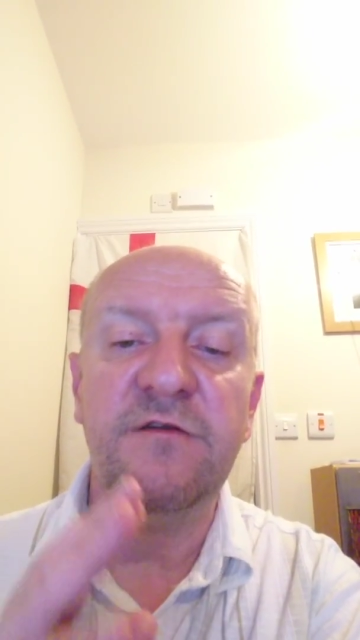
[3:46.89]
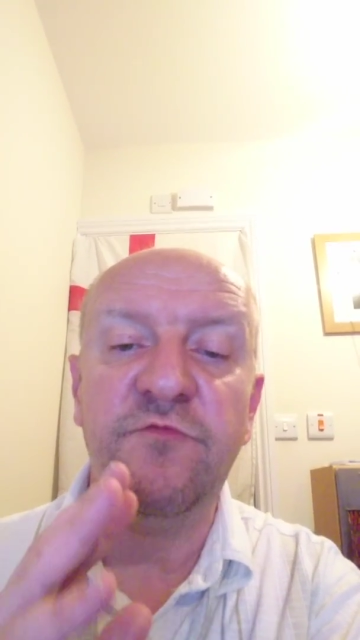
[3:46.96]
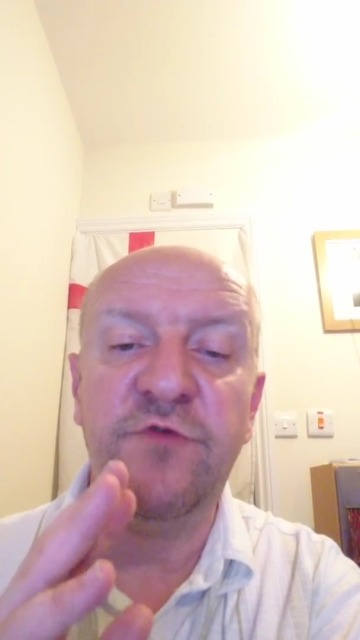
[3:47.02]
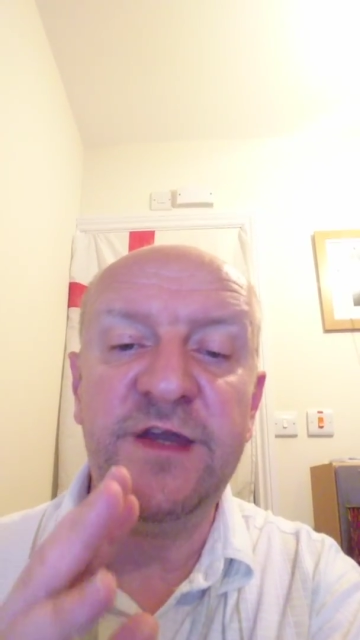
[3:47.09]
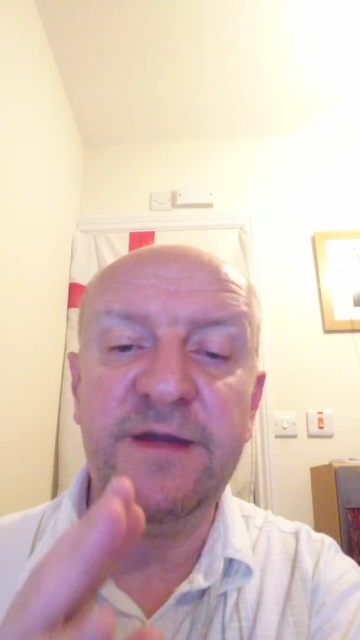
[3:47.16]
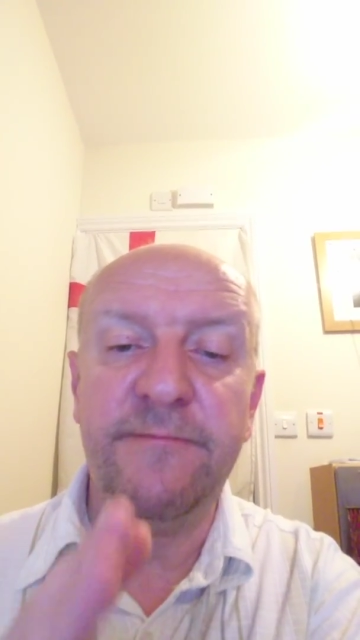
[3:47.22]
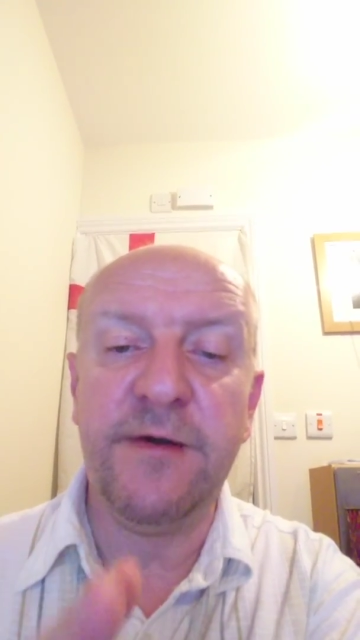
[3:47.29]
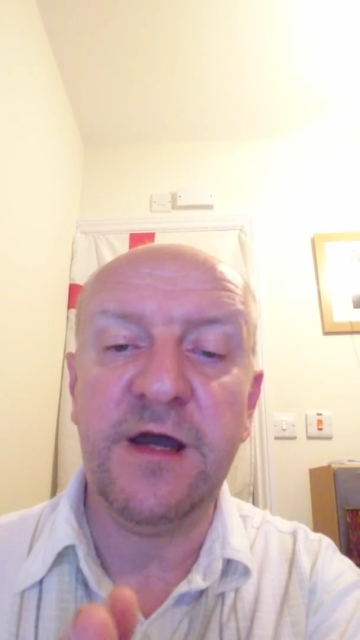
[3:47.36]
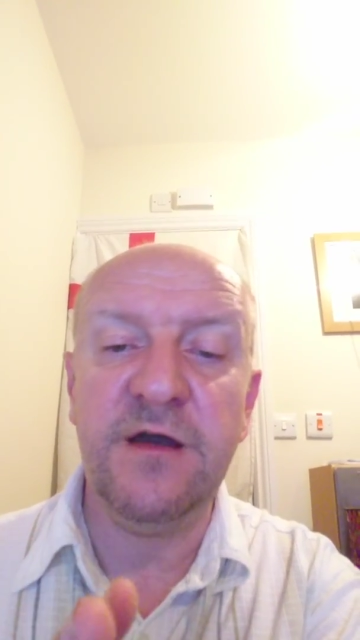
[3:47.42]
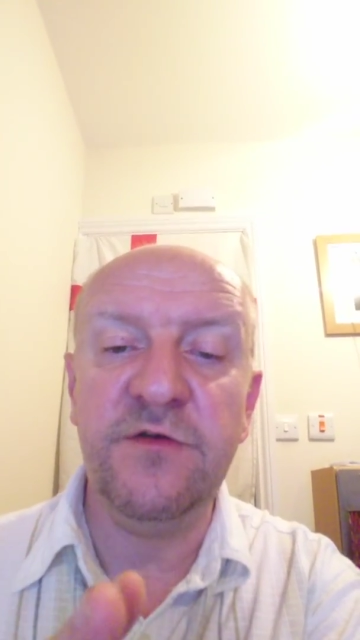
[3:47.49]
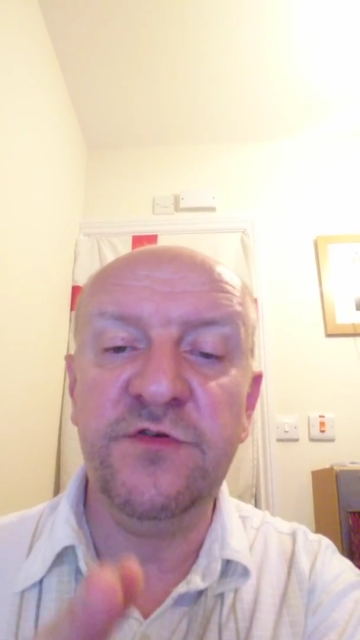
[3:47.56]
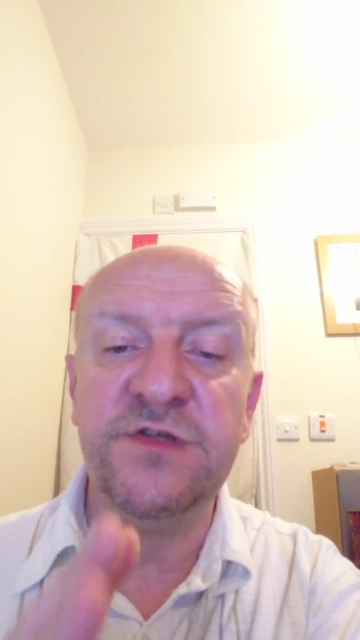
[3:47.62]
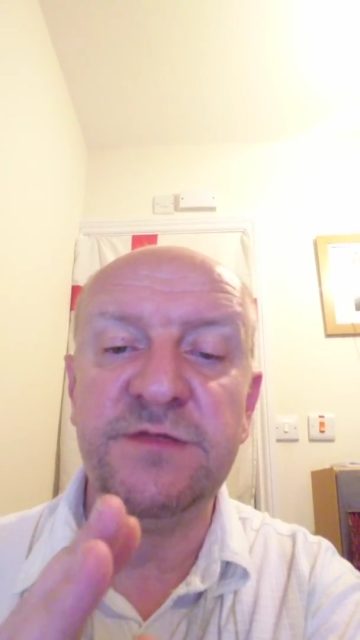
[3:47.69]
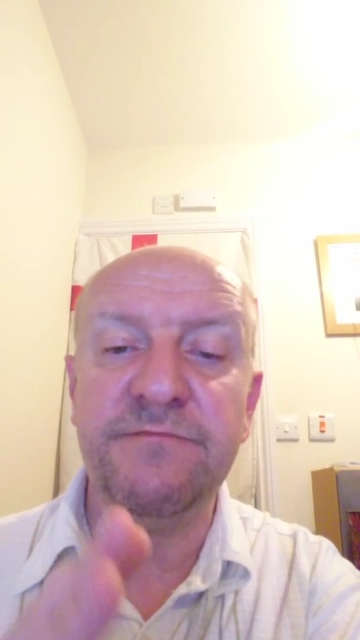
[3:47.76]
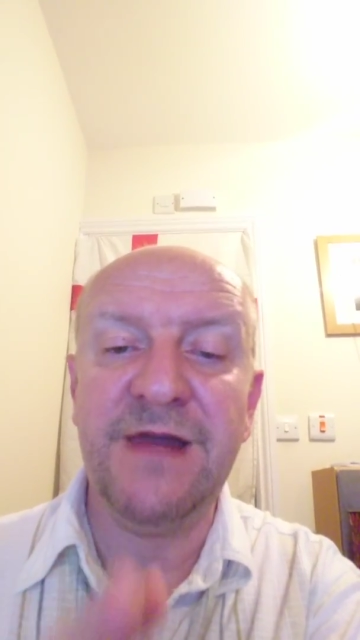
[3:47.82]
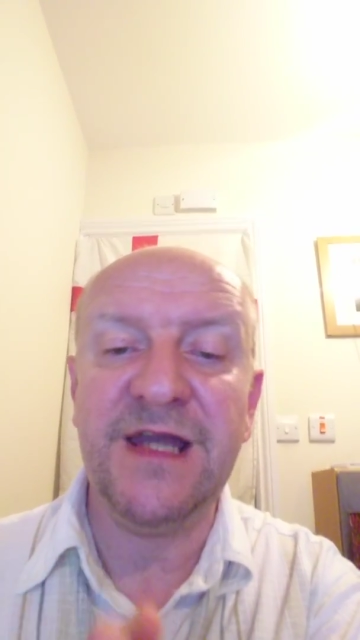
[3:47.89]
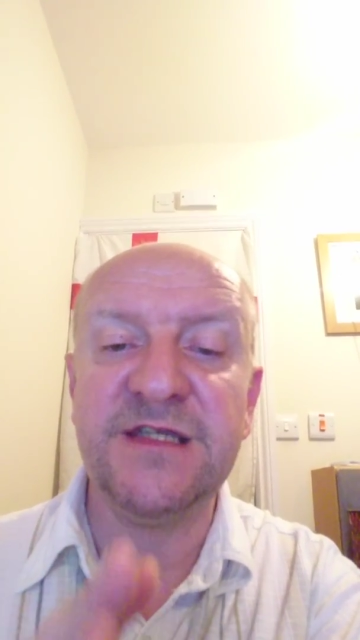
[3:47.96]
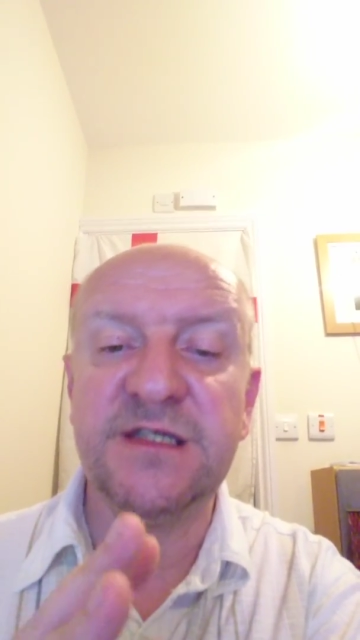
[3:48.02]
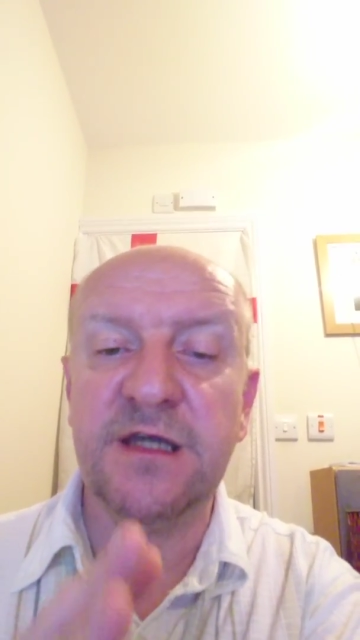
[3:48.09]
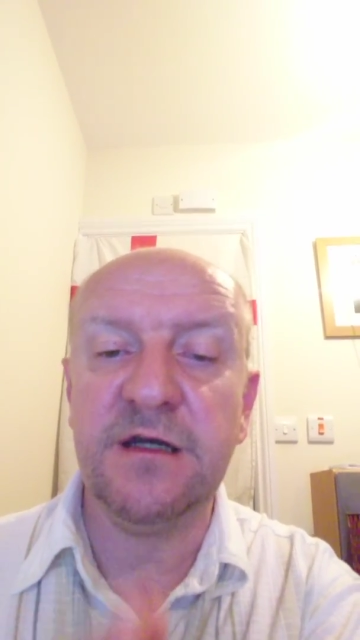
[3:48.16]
we oppose mass